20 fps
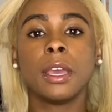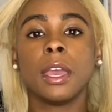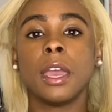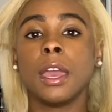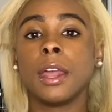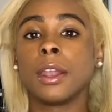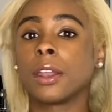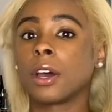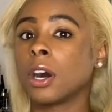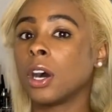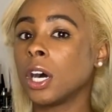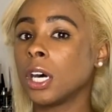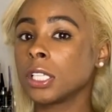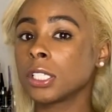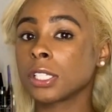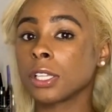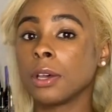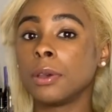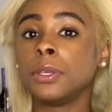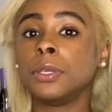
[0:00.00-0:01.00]
And
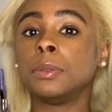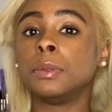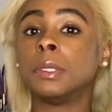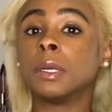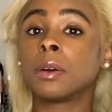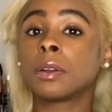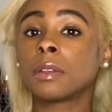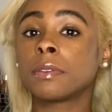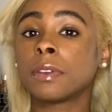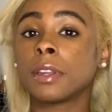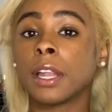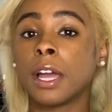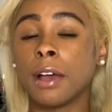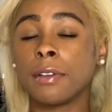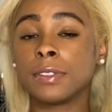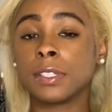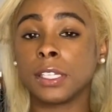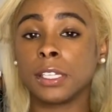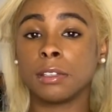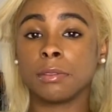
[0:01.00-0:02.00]
also, you don't even
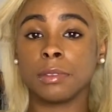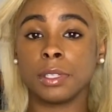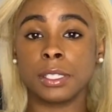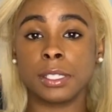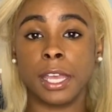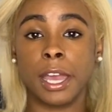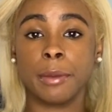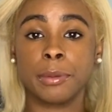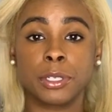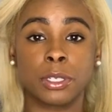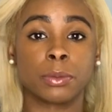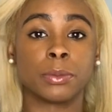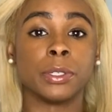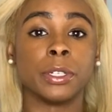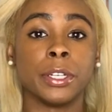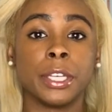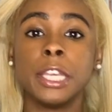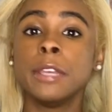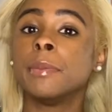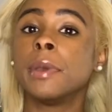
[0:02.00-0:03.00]
have to give these apps your
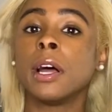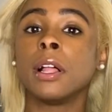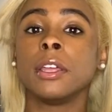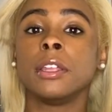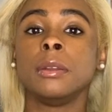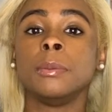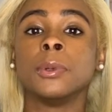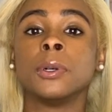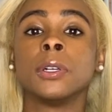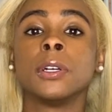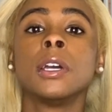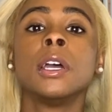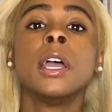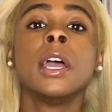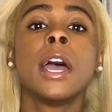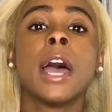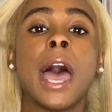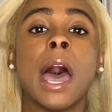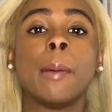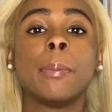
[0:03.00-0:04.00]
real email anymore.
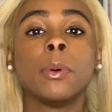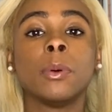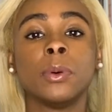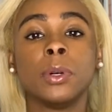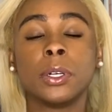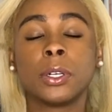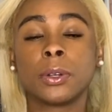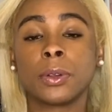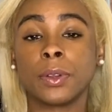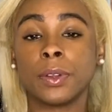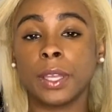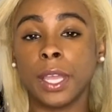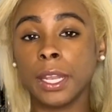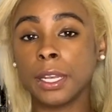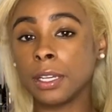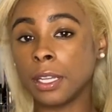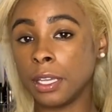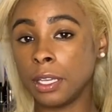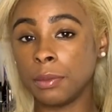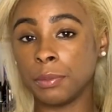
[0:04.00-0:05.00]
Apple will create
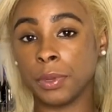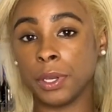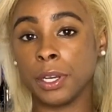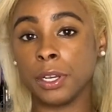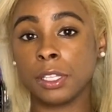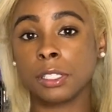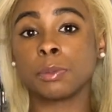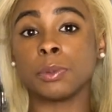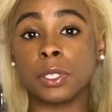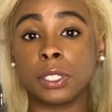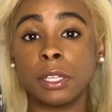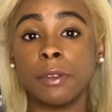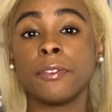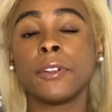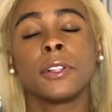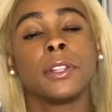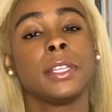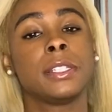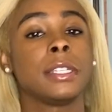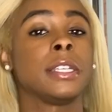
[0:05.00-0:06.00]
an email
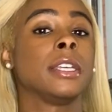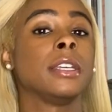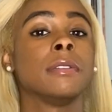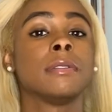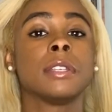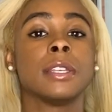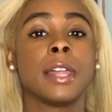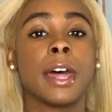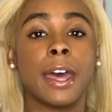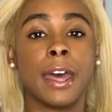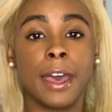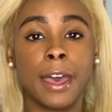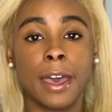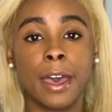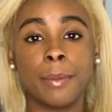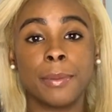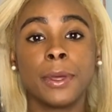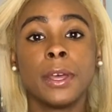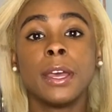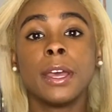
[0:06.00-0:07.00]
specifically to give to that
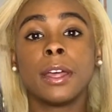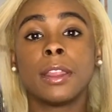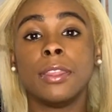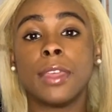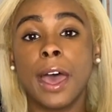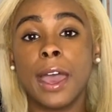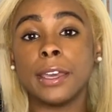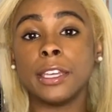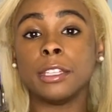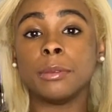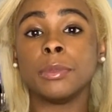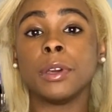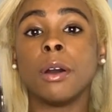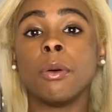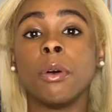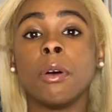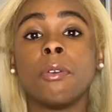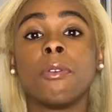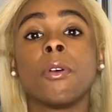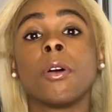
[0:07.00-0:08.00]
app. That
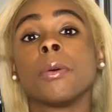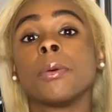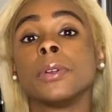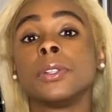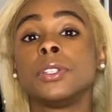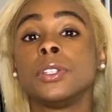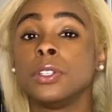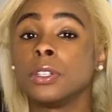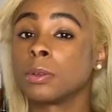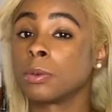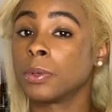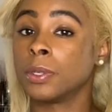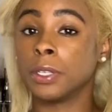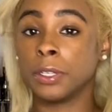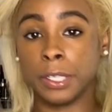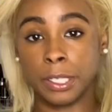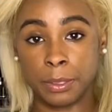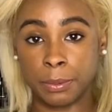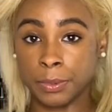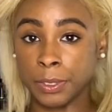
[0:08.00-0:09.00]
email will forward to your
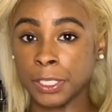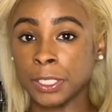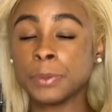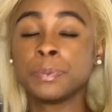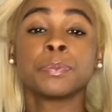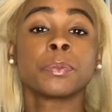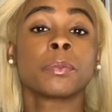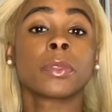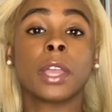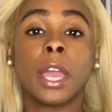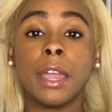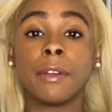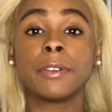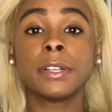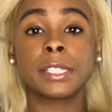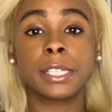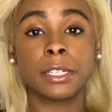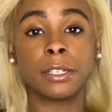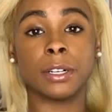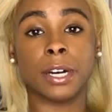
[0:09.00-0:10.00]
real email.
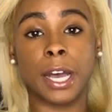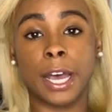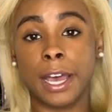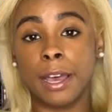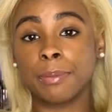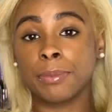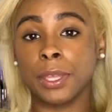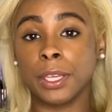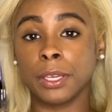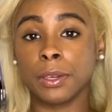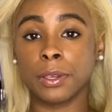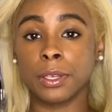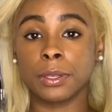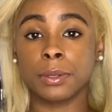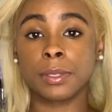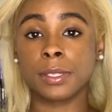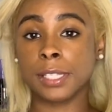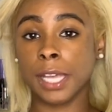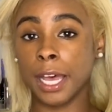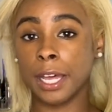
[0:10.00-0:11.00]
Every single app that you
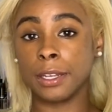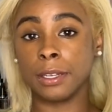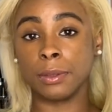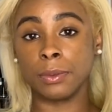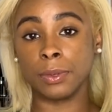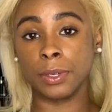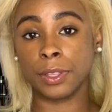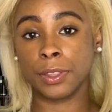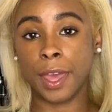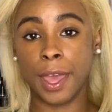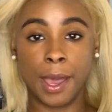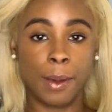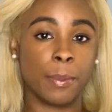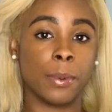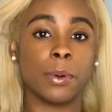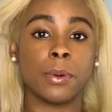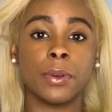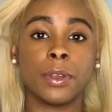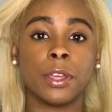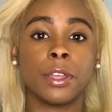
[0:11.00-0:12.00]
use sign in with
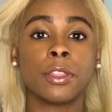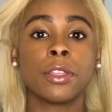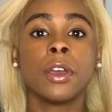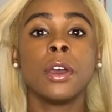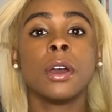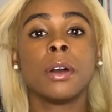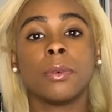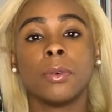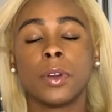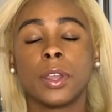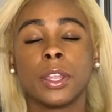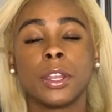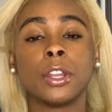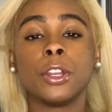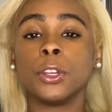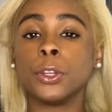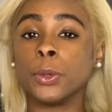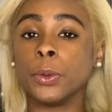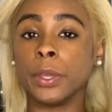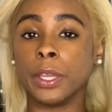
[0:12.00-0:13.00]
Apple with will get
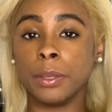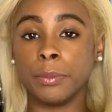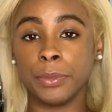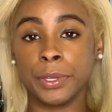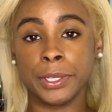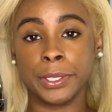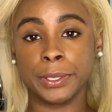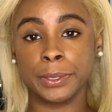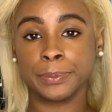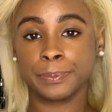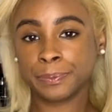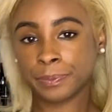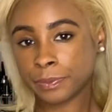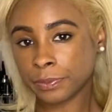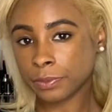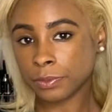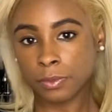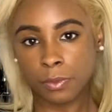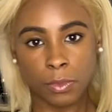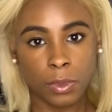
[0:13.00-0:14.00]
a new email.
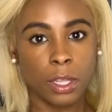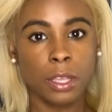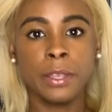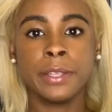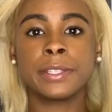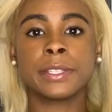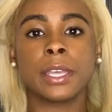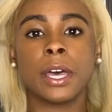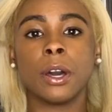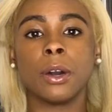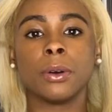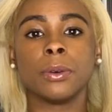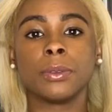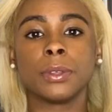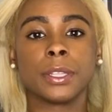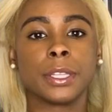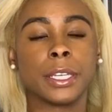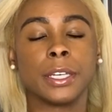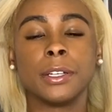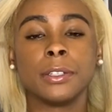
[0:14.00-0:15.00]
So
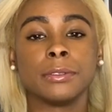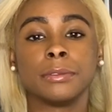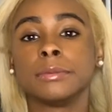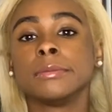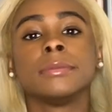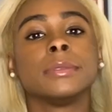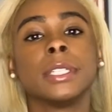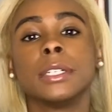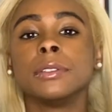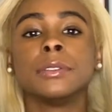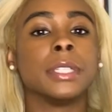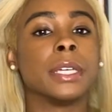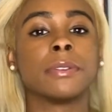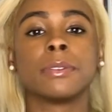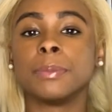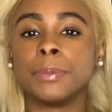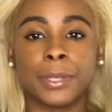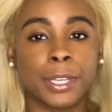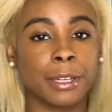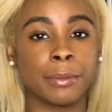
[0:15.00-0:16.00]
they'll
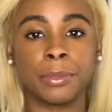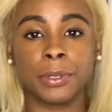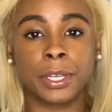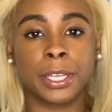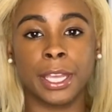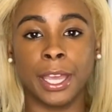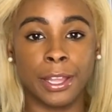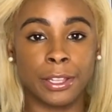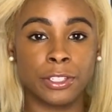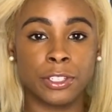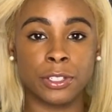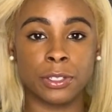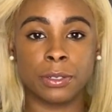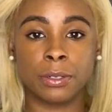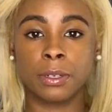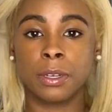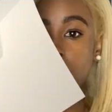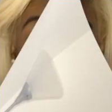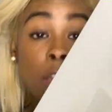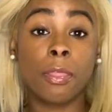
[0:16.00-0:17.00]
never be able to catch you.
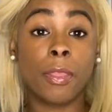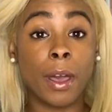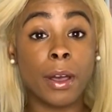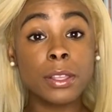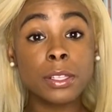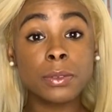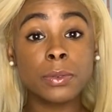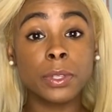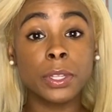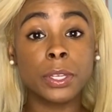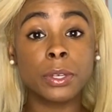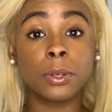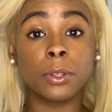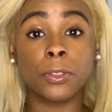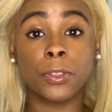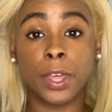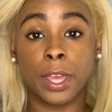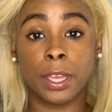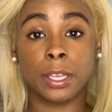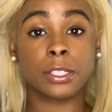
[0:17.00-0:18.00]
That was a really cool
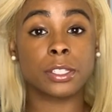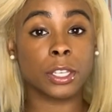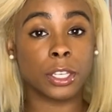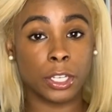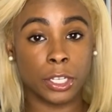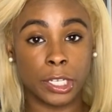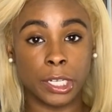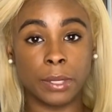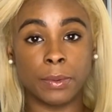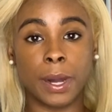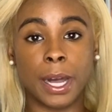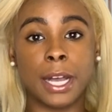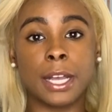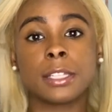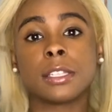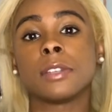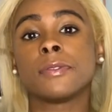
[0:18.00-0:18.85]
thing security-wise.